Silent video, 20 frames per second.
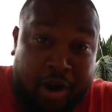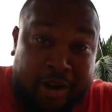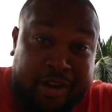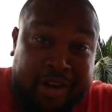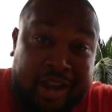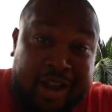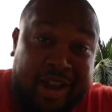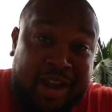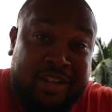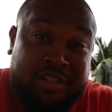right,
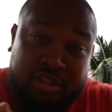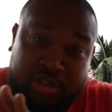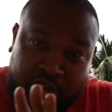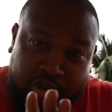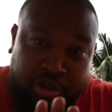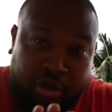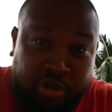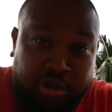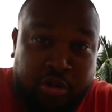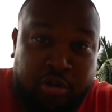guys, it
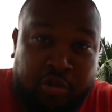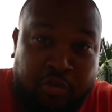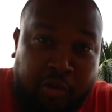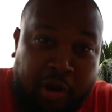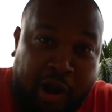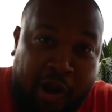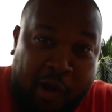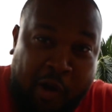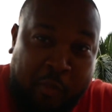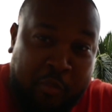took a little
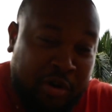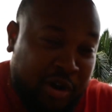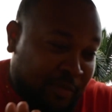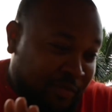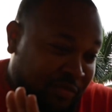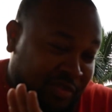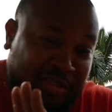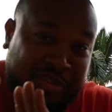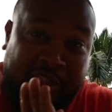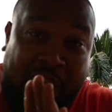while, but
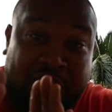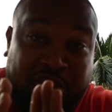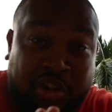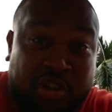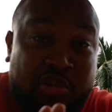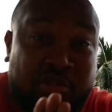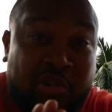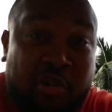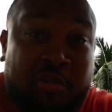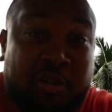that's how
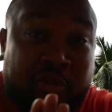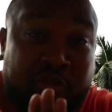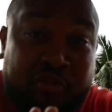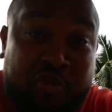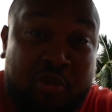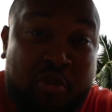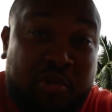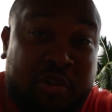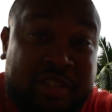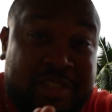you know the
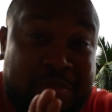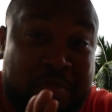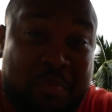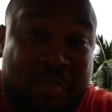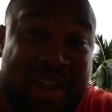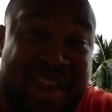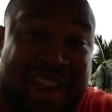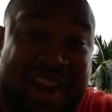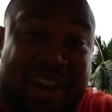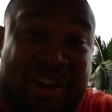food is
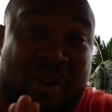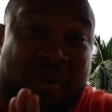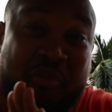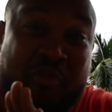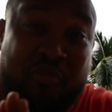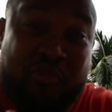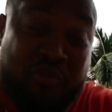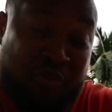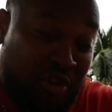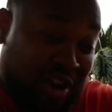made
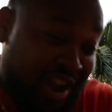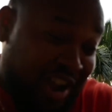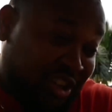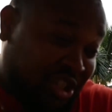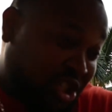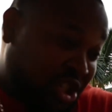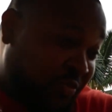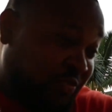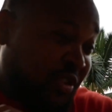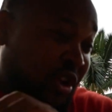
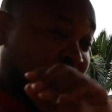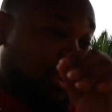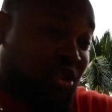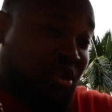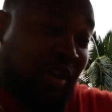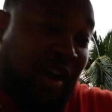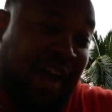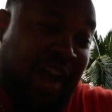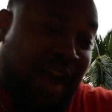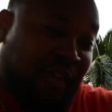fresh. So
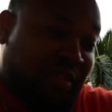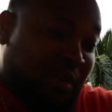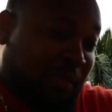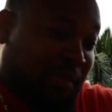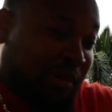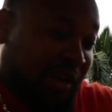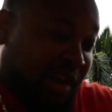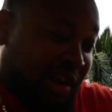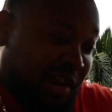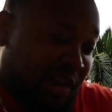I have the
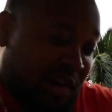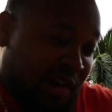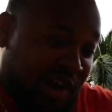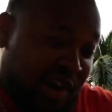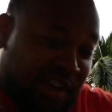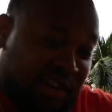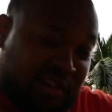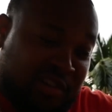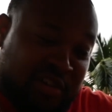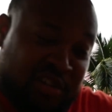plate here.
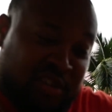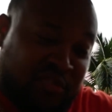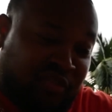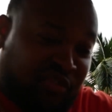It looks